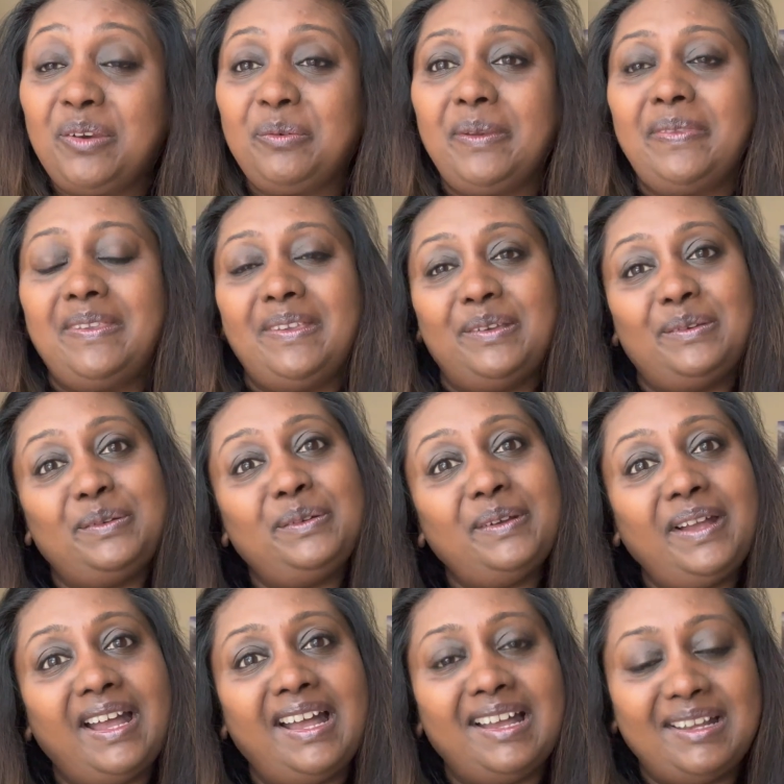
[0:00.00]
with
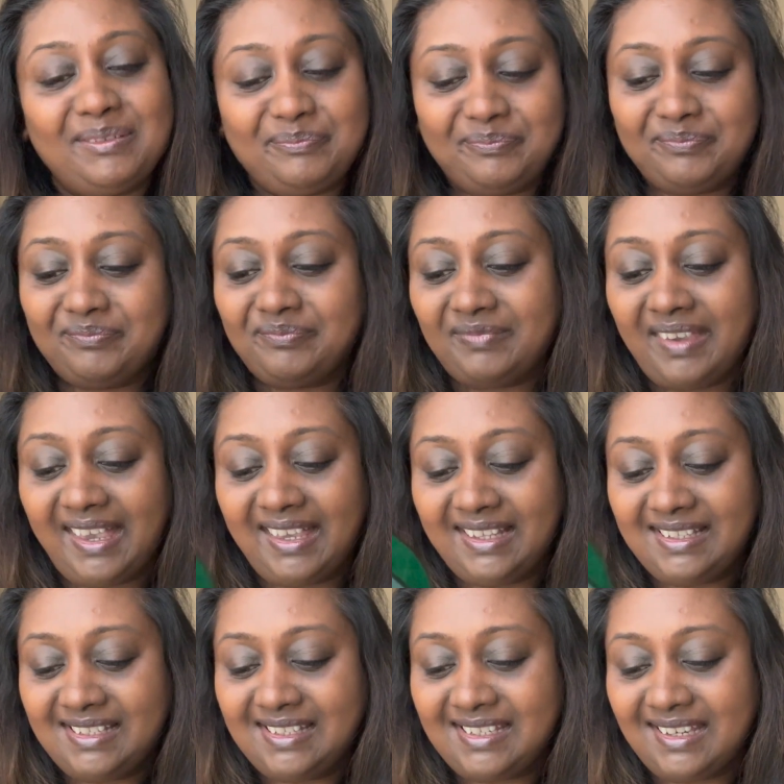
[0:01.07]
you,
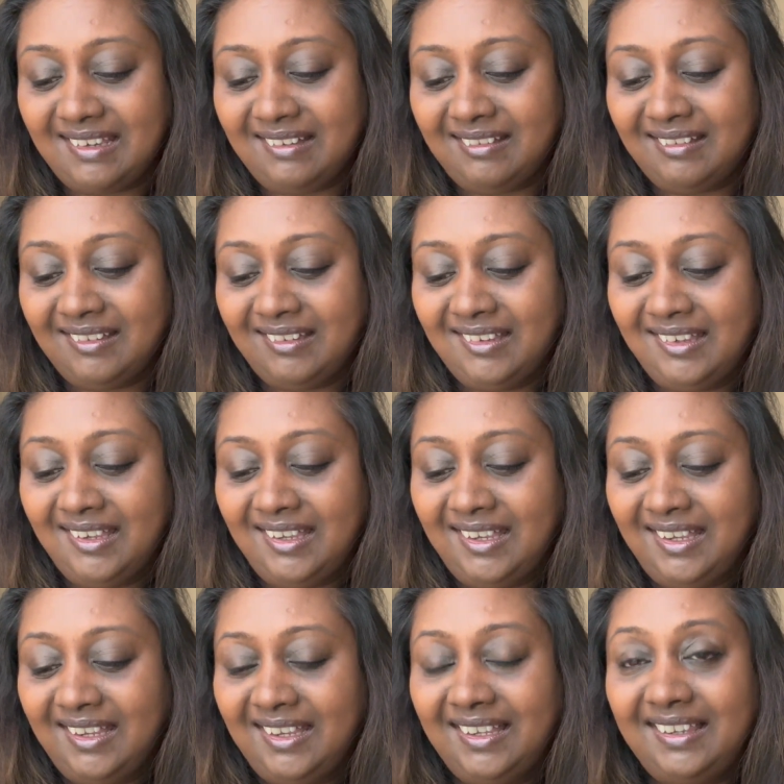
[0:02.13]
and
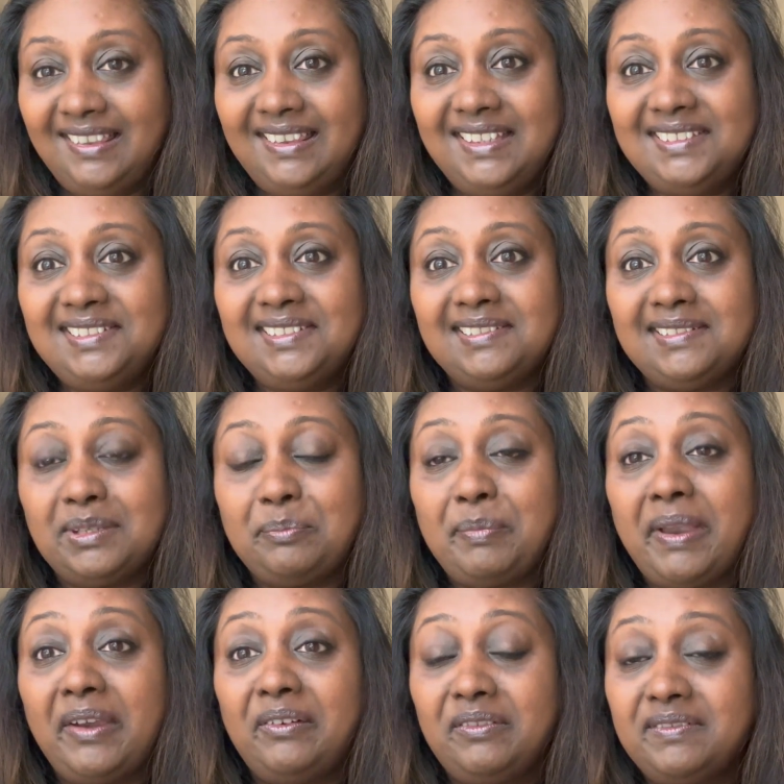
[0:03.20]
this is the
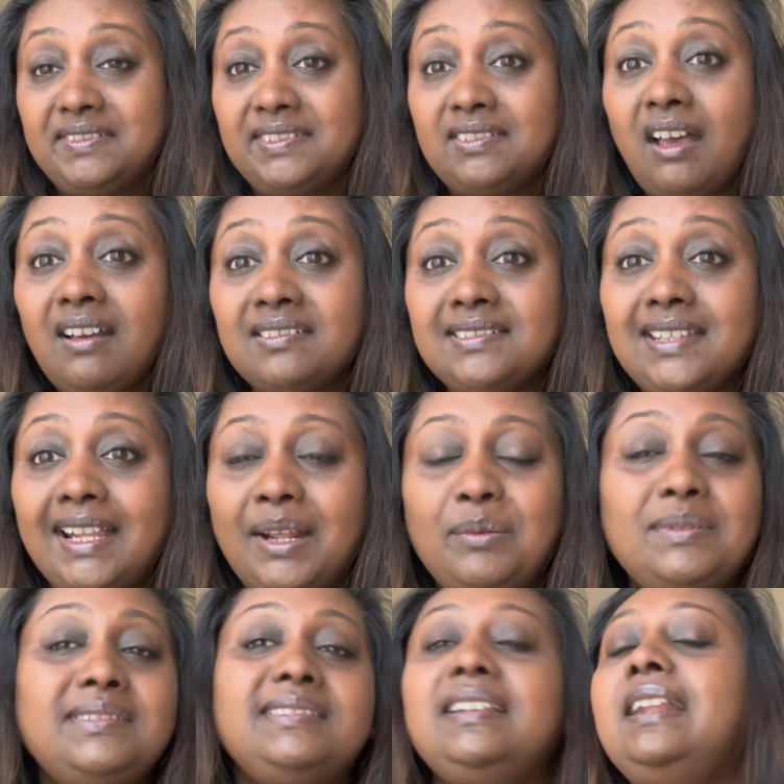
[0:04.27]
pair of socks that I
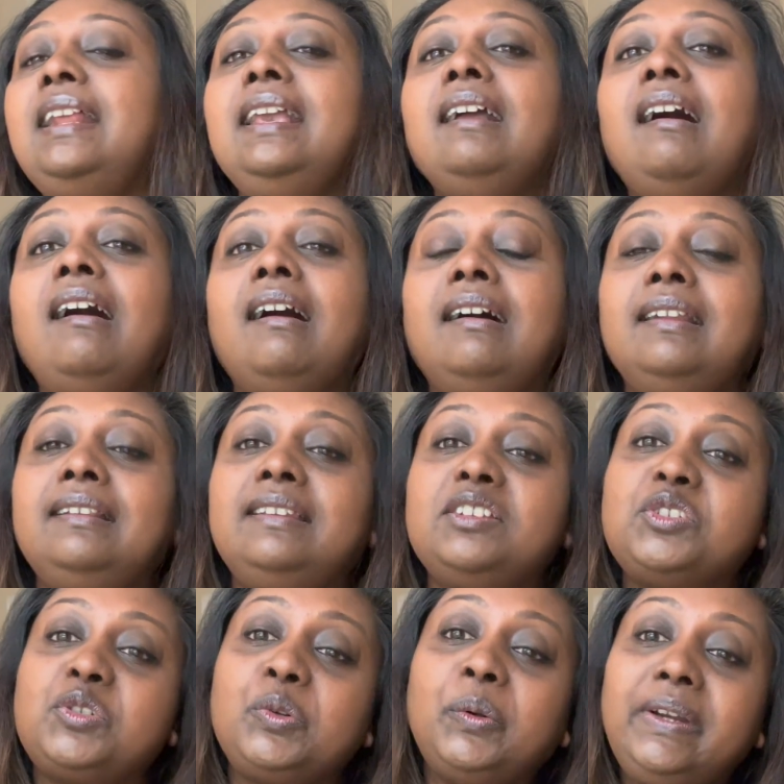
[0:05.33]
was knitting on, the
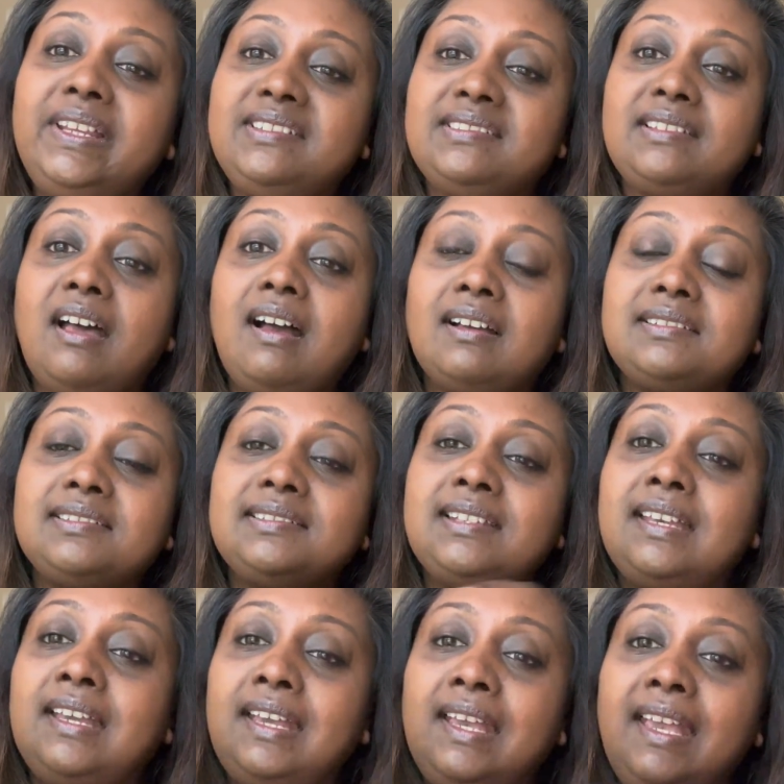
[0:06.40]
shorty socks,
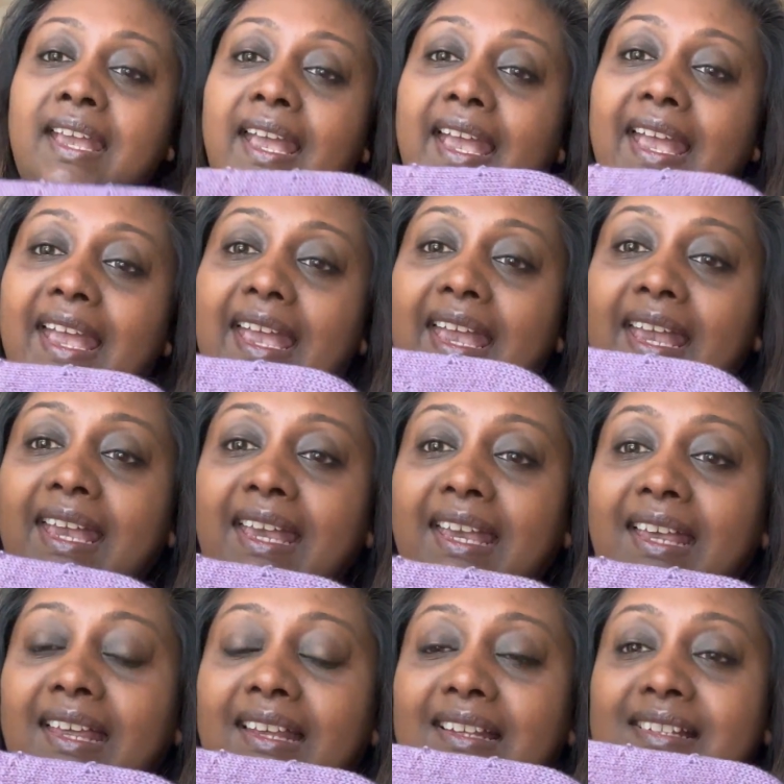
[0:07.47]

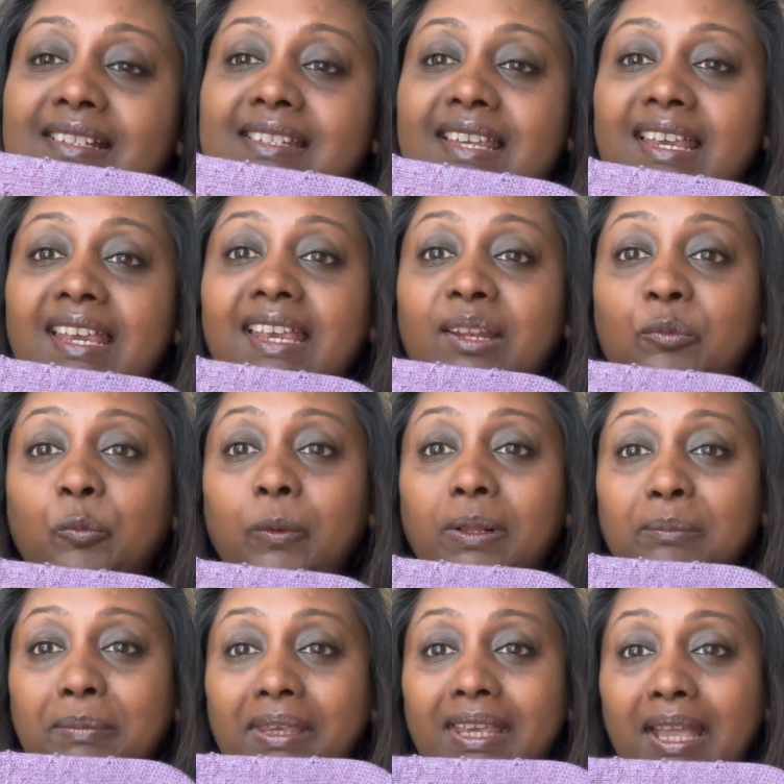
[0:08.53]
and it
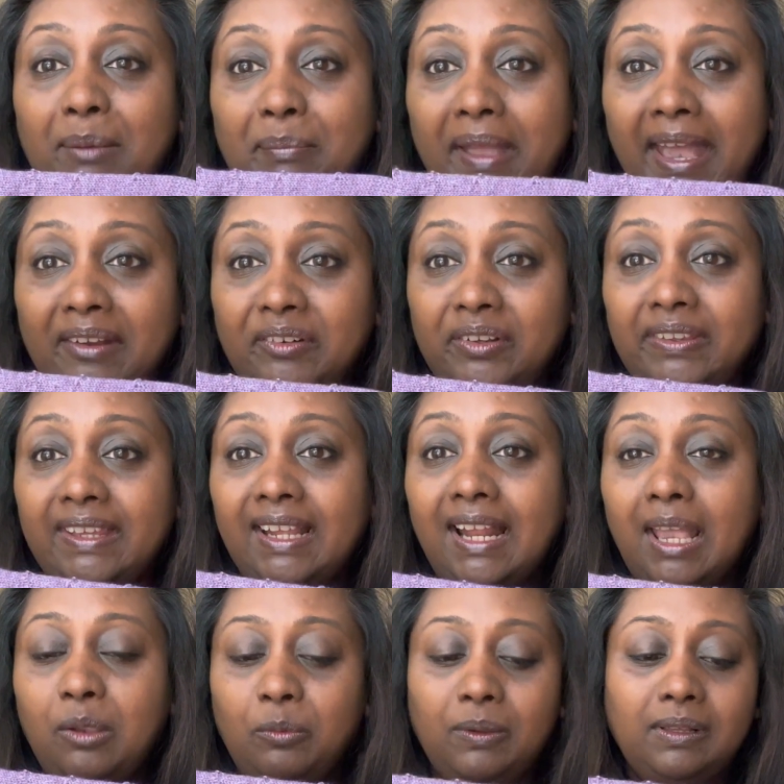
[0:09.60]
will be a pattern that
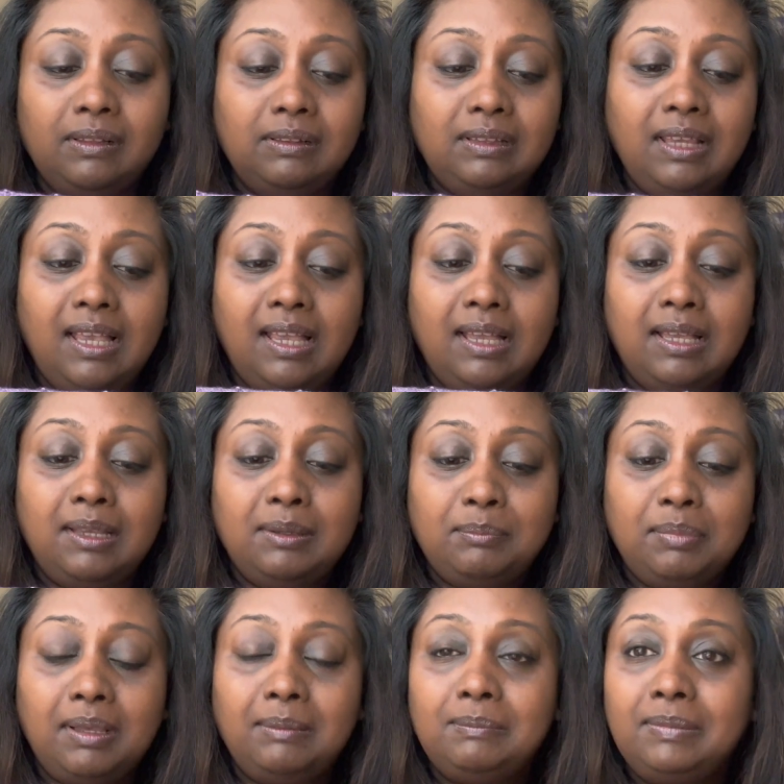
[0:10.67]
I will
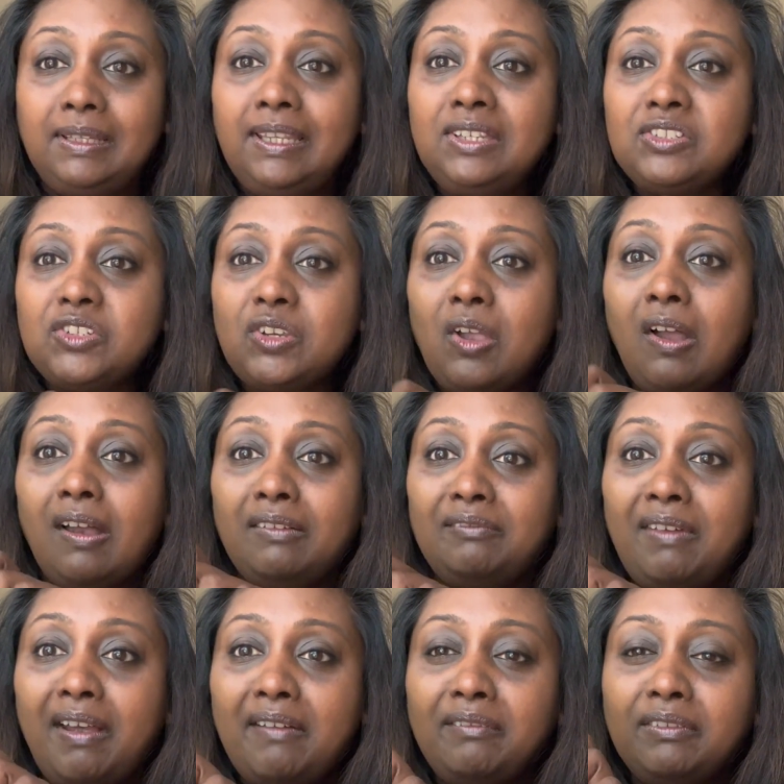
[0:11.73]
publish on
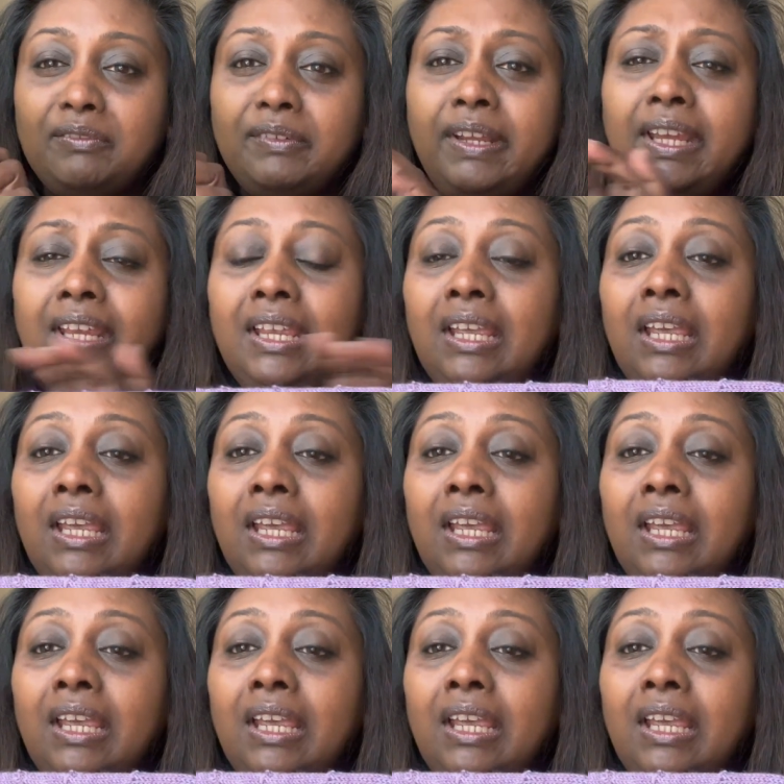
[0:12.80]
Ravelry.